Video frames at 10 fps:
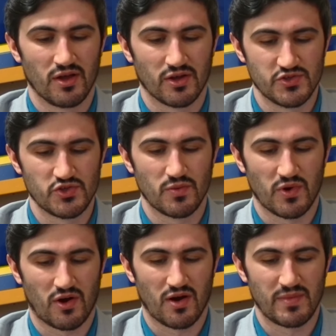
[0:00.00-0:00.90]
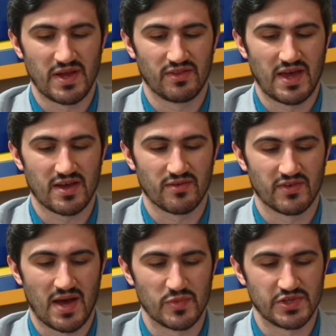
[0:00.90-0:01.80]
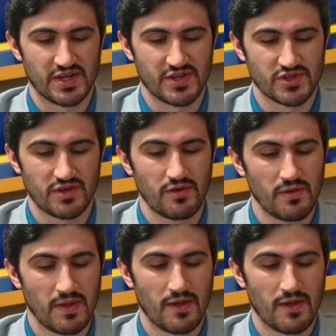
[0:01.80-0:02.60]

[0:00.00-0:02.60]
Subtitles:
consumer harm and lack of competition.